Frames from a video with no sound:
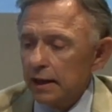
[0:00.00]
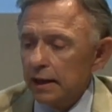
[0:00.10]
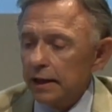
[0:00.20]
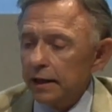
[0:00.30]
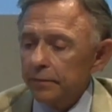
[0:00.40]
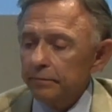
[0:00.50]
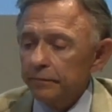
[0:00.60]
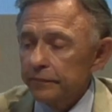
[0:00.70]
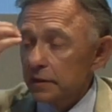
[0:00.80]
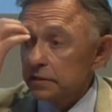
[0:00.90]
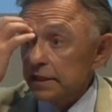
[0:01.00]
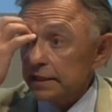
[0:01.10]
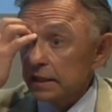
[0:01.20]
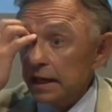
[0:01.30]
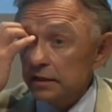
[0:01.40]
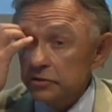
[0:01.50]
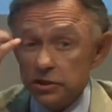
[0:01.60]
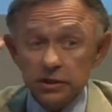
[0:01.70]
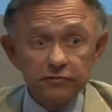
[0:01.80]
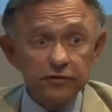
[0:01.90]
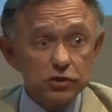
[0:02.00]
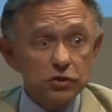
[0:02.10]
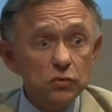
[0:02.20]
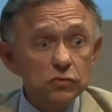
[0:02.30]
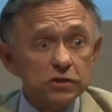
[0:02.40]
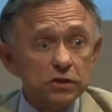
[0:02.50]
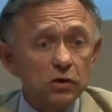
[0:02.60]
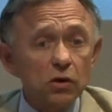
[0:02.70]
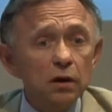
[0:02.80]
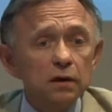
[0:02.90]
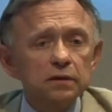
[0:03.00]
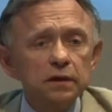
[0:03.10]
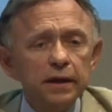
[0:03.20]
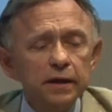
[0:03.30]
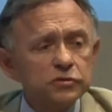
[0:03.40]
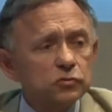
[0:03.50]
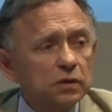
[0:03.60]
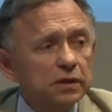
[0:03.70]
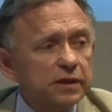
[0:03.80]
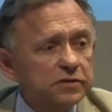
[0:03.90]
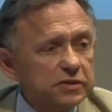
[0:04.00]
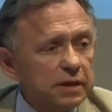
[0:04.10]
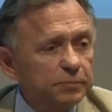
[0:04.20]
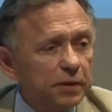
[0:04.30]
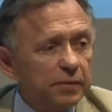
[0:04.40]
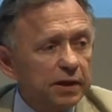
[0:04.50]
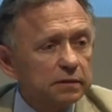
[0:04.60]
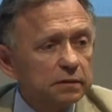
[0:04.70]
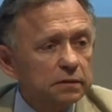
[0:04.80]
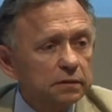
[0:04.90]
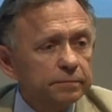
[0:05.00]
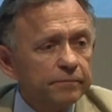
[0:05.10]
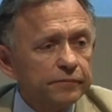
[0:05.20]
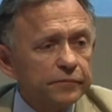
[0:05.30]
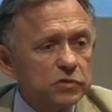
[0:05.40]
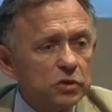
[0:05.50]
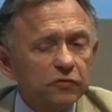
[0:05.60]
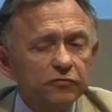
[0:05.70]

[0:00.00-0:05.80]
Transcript: Um, technology, if it's used at all, is really a supplement. So